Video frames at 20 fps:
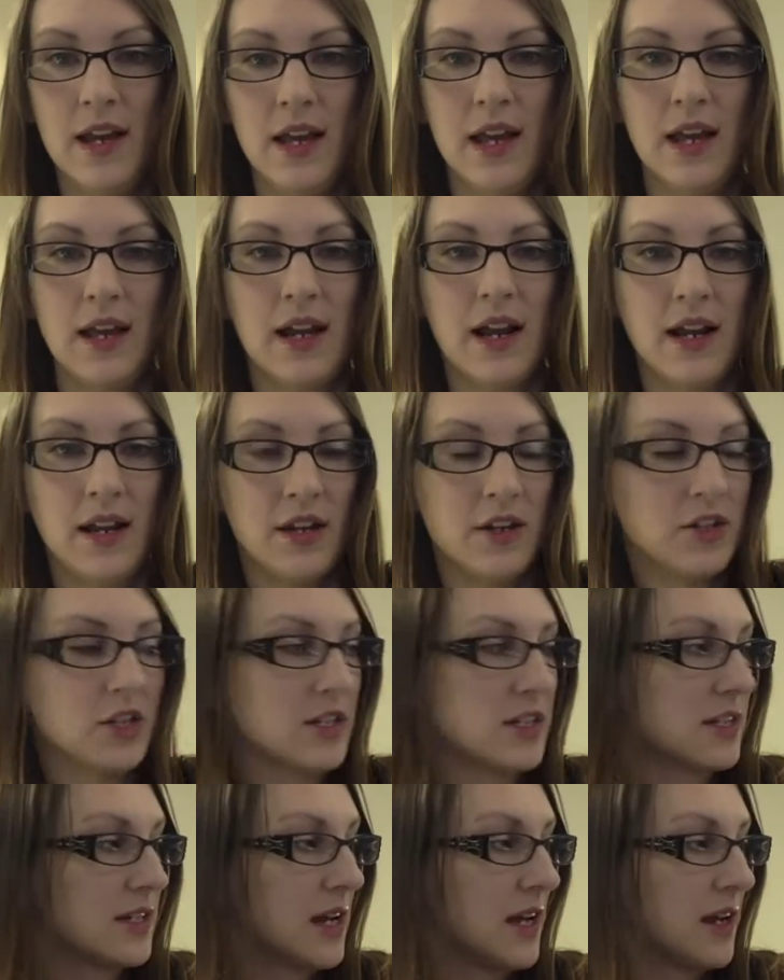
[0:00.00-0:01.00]
and kind of
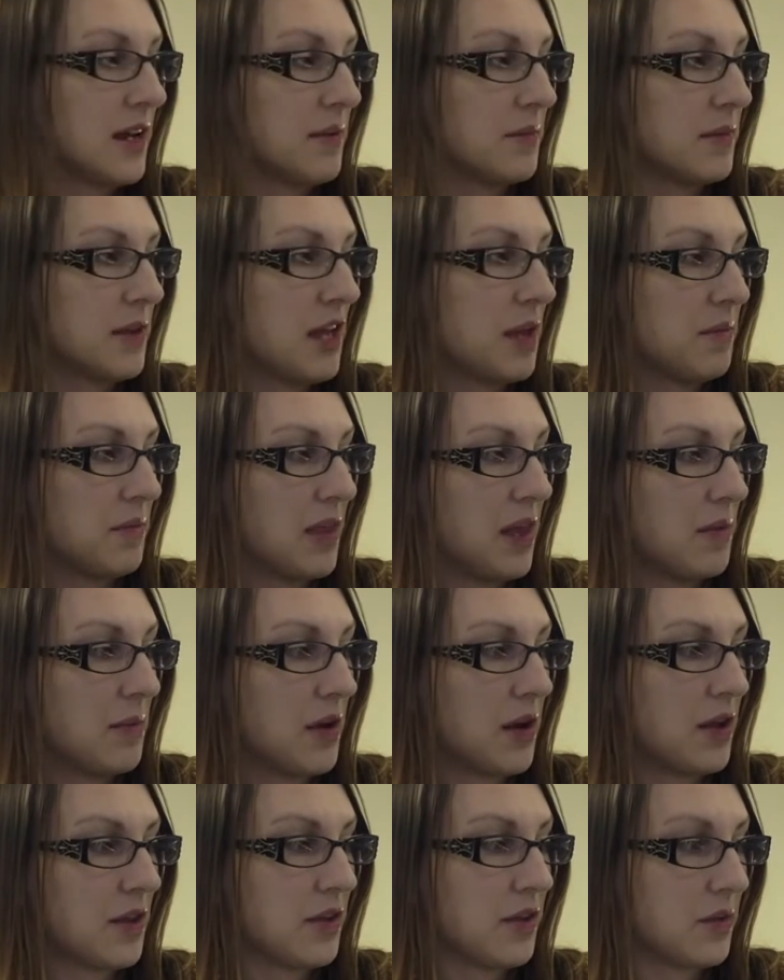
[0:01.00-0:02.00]
just keep them
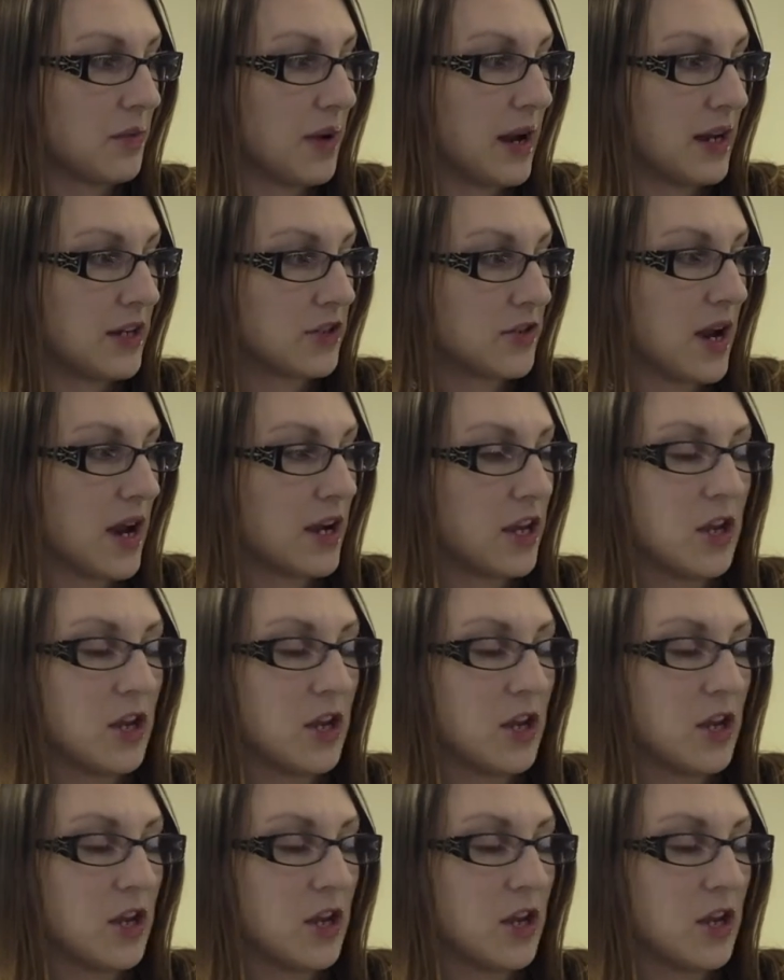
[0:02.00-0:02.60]
on the right track.